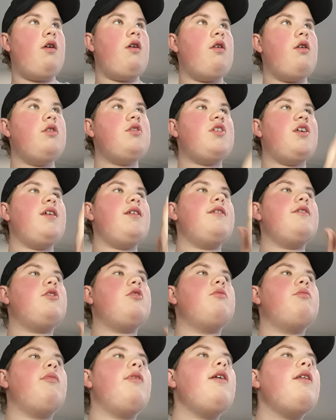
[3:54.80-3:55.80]
Let's get
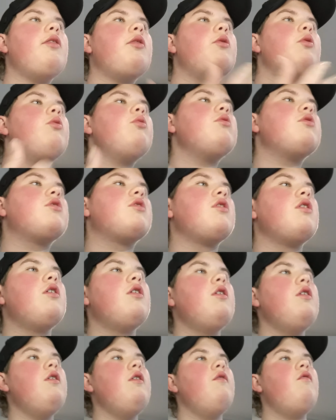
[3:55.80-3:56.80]
into my thoughts
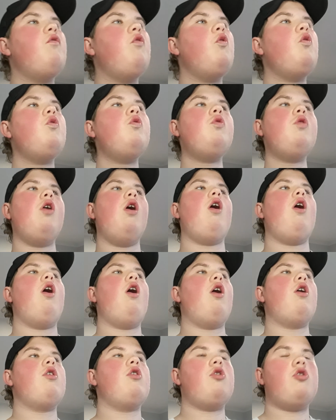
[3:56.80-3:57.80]
for
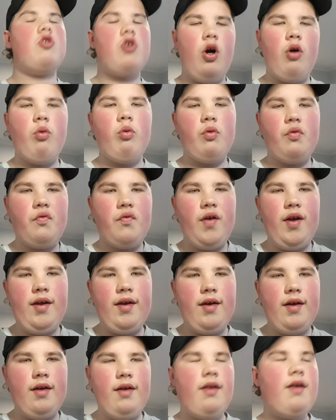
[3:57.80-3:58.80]

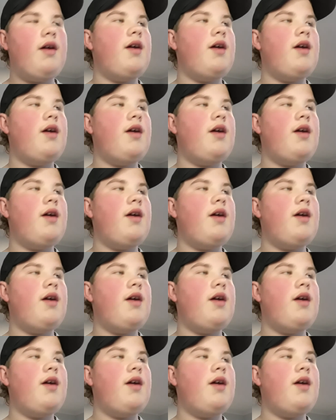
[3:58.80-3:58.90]
Goldfinger.